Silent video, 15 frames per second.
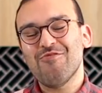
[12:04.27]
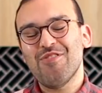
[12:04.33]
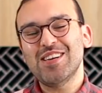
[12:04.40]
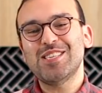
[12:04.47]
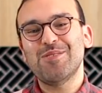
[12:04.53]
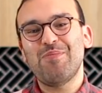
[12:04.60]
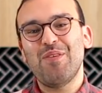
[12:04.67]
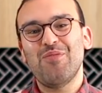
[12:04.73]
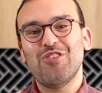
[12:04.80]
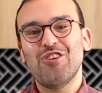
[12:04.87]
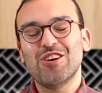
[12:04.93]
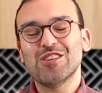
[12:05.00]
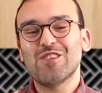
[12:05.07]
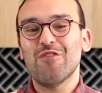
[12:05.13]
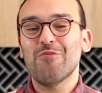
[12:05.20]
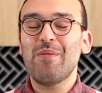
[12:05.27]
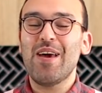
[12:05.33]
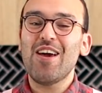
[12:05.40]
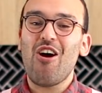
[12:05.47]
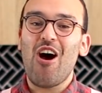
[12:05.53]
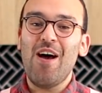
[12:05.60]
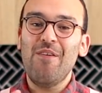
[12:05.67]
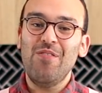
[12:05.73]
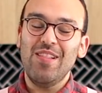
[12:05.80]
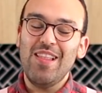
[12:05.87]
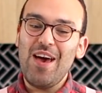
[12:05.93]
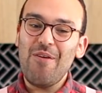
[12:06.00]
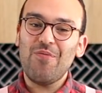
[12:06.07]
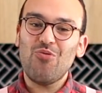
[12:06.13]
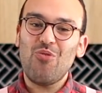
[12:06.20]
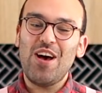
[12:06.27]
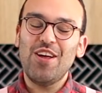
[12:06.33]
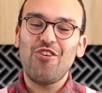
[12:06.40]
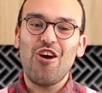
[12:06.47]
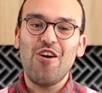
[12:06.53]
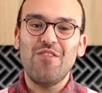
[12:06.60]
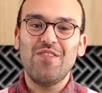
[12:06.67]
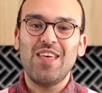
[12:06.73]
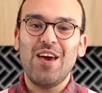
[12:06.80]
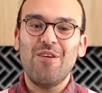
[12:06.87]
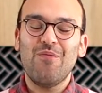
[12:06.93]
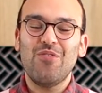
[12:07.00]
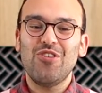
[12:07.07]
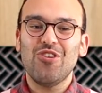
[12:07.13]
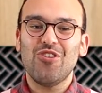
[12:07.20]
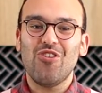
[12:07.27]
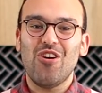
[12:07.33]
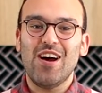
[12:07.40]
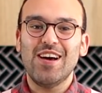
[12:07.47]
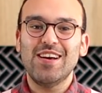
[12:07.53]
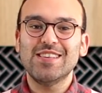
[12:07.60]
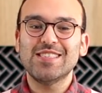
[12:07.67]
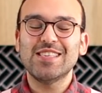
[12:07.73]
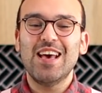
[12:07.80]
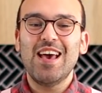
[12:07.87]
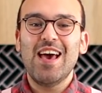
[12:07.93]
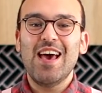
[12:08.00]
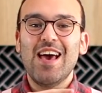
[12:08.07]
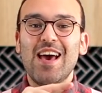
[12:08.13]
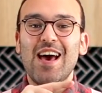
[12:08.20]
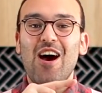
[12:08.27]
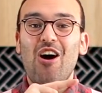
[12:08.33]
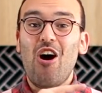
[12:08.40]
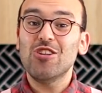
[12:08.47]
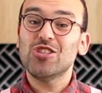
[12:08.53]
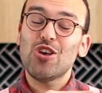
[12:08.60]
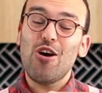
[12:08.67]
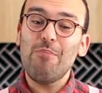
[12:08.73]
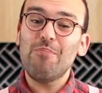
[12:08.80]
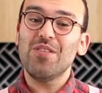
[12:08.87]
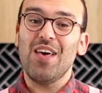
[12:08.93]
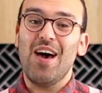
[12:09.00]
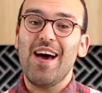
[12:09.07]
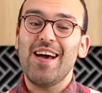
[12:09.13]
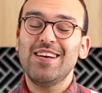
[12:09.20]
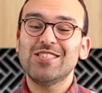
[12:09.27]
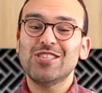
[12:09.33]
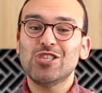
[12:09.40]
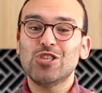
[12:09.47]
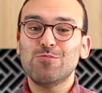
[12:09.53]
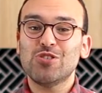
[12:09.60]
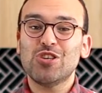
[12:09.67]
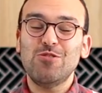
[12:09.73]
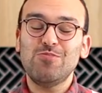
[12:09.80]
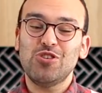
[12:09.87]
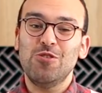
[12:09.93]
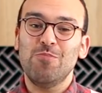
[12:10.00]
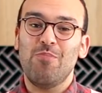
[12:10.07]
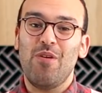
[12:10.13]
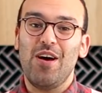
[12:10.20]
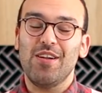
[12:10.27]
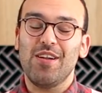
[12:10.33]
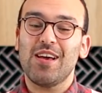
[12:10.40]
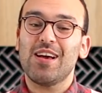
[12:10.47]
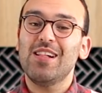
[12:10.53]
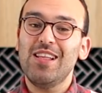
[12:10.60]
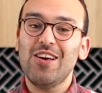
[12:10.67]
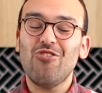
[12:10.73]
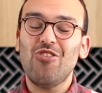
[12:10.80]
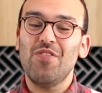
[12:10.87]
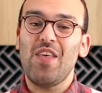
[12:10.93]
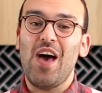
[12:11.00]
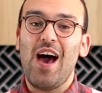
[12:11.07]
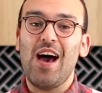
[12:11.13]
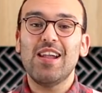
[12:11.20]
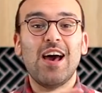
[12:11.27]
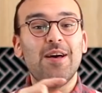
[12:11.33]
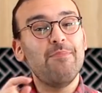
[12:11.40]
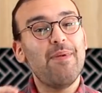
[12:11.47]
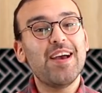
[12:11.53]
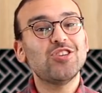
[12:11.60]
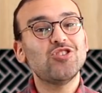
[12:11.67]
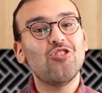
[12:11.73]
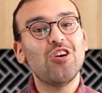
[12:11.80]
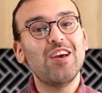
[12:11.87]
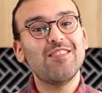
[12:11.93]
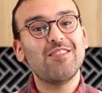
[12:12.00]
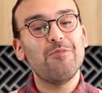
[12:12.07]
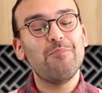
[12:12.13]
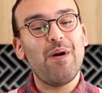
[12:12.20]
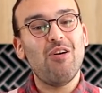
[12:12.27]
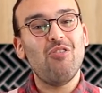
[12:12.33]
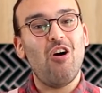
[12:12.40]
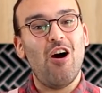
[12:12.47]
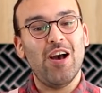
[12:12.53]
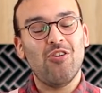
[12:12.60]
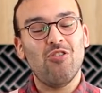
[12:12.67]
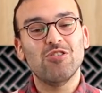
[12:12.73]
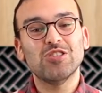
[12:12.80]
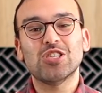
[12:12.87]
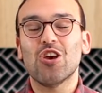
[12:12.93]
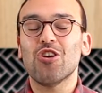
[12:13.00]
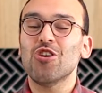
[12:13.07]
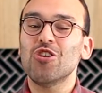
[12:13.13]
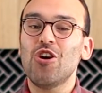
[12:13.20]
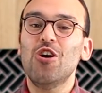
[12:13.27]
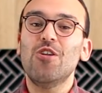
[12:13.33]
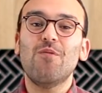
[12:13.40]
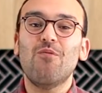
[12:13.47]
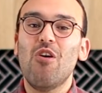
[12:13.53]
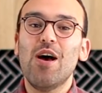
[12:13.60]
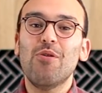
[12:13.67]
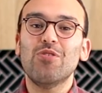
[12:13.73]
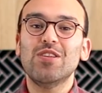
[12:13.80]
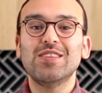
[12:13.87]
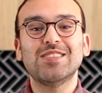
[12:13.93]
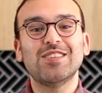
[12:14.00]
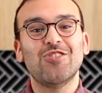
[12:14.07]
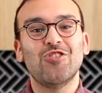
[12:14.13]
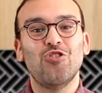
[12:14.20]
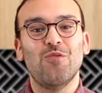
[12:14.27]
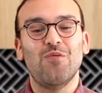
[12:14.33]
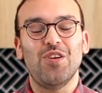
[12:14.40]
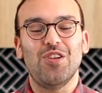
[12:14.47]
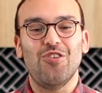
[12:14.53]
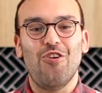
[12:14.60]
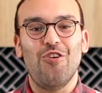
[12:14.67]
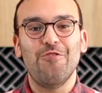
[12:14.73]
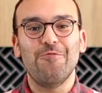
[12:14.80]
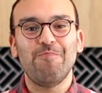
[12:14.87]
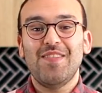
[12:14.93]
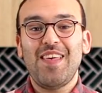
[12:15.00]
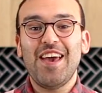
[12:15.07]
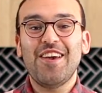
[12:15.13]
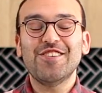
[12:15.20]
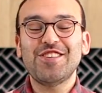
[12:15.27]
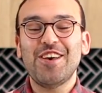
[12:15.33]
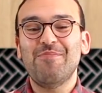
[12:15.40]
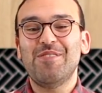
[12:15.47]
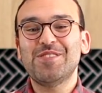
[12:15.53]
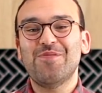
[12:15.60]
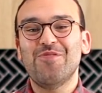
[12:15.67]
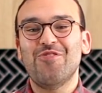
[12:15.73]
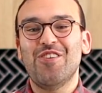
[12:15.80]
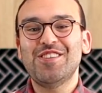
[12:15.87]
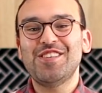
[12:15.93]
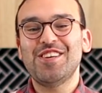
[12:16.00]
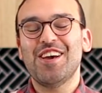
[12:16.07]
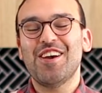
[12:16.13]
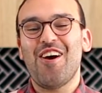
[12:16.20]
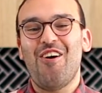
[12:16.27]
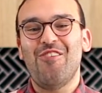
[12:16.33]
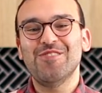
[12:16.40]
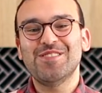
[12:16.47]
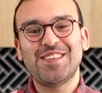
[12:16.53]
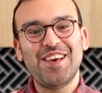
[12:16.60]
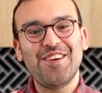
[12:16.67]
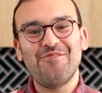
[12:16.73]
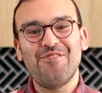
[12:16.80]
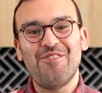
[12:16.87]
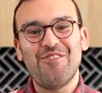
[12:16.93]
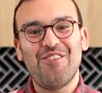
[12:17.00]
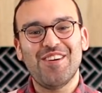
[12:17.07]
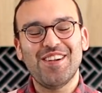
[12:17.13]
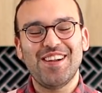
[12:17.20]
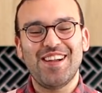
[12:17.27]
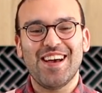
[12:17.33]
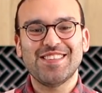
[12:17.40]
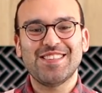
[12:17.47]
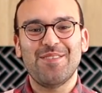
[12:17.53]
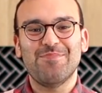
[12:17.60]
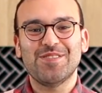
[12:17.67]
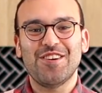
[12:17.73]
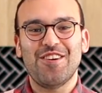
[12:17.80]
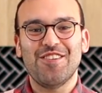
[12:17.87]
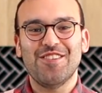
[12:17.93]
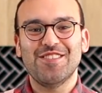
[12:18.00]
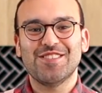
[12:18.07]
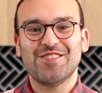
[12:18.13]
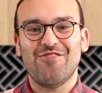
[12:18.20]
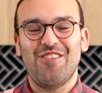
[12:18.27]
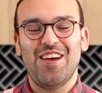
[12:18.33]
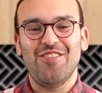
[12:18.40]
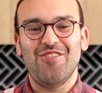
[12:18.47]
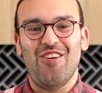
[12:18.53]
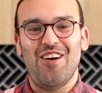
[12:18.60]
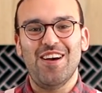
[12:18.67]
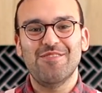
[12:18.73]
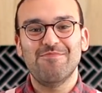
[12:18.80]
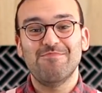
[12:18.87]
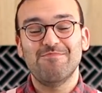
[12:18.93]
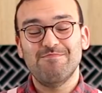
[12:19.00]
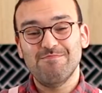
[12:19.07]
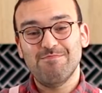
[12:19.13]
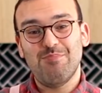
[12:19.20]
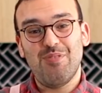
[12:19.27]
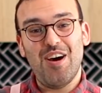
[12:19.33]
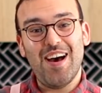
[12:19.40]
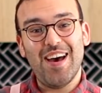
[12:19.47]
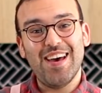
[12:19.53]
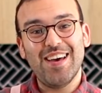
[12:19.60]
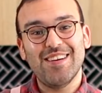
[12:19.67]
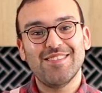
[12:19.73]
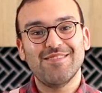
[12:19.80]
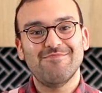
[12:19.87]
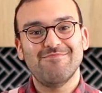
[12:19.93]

recipe videos from me, I've left one over there for you guys. On top of that is a subscription button. Click on that and make sure you hit the bell icon so you're notified when there's a new video. Thank you so much for watching. I'll see you all on the next episode of the Scran Line. Bye.